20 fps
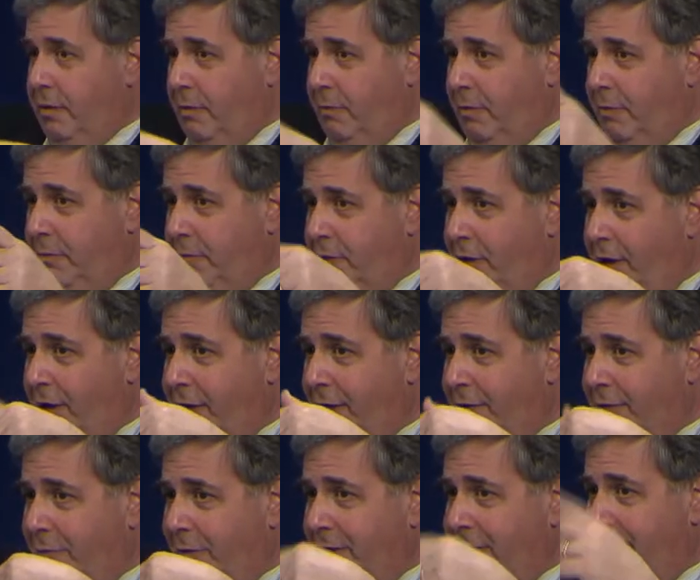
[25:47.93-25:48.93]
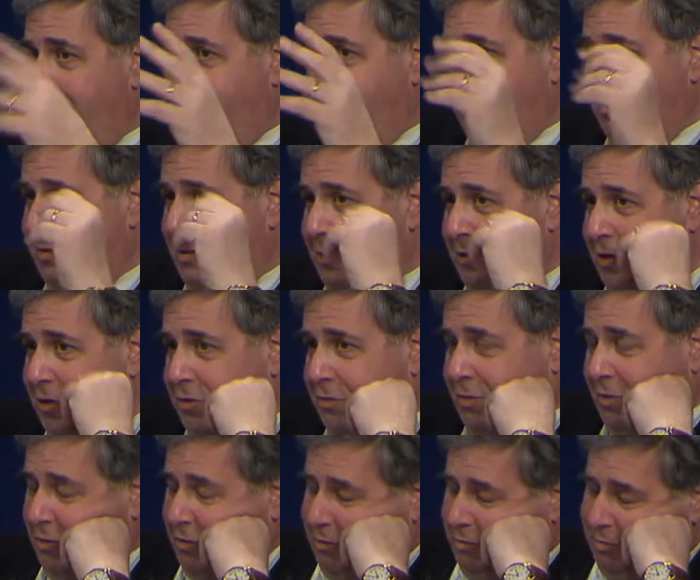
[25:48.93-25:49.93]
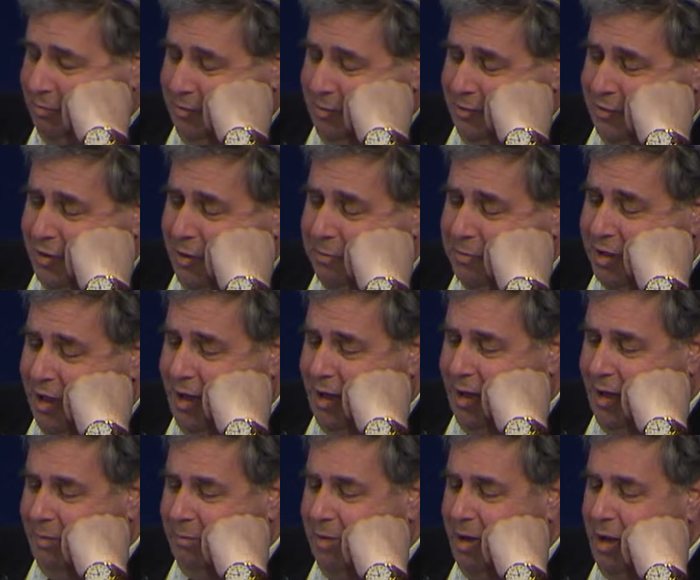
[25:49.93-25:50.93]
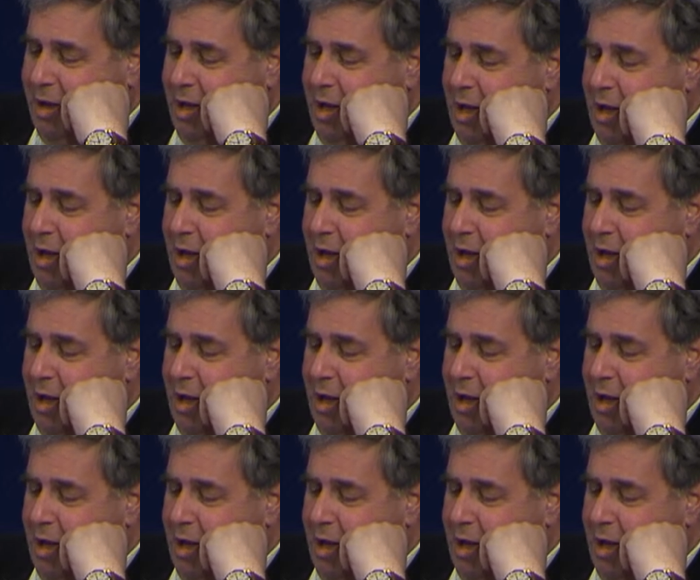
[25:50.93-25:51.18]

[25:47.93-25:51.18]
we were talking on the way down, we've done this for some time.